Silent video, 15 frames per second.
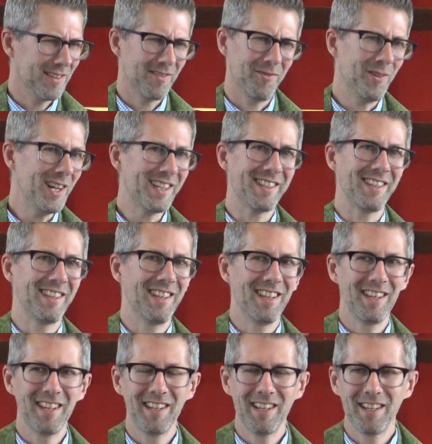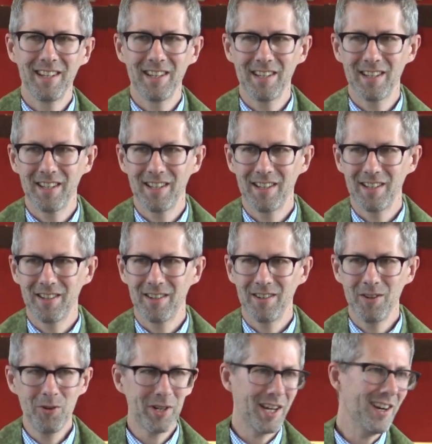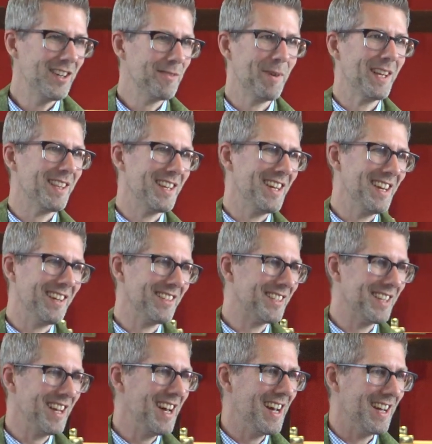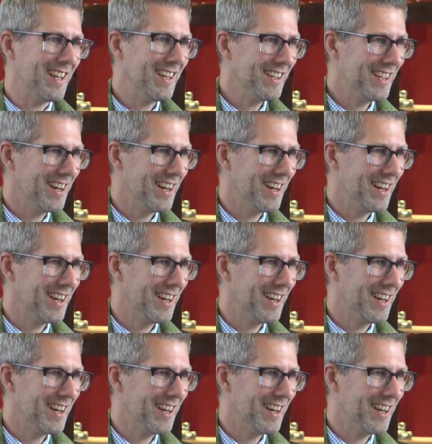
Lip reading: What? Who cares about the ELCA?